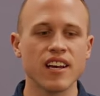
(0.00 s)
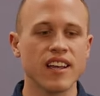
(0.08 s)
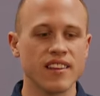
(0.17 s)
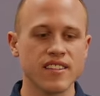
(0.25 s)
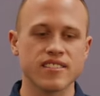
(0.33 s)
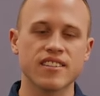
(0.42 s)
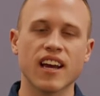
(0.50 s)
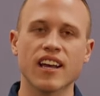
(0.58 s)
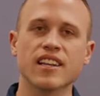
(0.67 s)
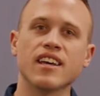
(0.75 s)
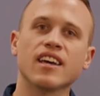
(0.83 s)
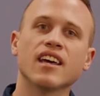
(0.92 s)
this
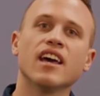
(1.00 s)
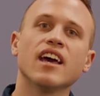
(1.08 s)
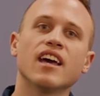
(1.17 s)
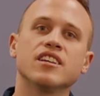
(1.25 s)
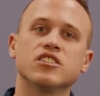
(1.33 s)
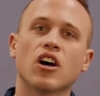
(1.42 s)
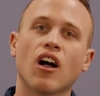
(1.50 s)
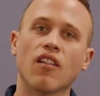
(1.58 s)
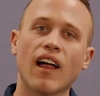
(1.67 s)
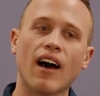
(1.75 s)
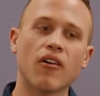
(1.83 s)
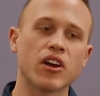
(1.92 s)
technique is
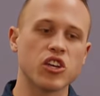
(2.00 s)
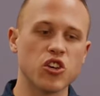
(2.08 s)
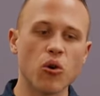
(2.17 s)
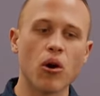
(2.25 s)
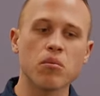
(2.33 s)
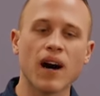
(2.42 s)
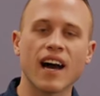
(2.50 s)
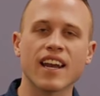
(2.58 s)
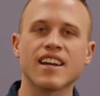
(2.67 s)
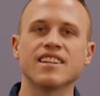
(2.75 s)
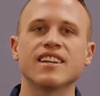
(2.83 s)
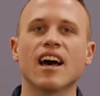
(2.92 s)
allowing your body
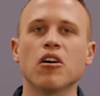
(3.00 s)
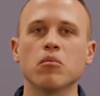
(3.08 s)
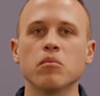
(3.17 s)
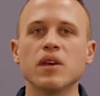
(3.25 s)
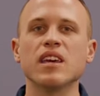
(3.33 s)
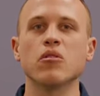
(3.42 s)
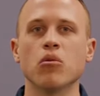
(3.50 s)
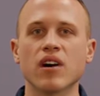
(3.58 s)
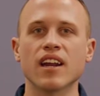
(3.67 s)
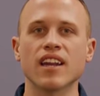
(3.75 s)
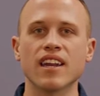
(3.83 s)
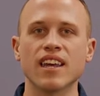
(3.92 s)
to tell me what
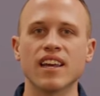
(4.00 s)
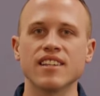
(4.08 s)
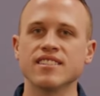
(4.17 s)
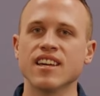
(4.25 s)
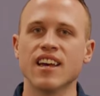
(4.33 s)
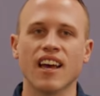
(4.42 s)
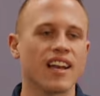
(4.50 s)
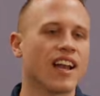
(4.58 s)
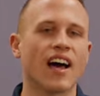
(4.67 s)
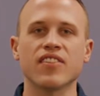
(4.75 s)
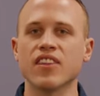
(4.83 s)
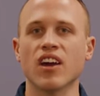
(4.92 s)
it needs and
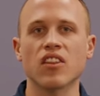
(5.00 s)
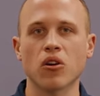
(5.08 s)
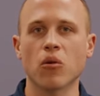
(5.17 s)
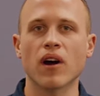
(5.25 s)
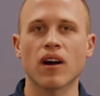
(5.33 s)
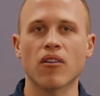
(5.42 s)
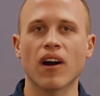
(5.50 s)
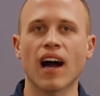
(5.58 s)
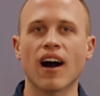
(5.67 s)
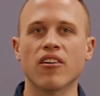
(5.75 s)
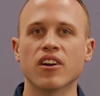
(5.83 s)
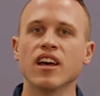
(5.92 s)
not the other way
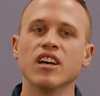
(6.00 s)
around.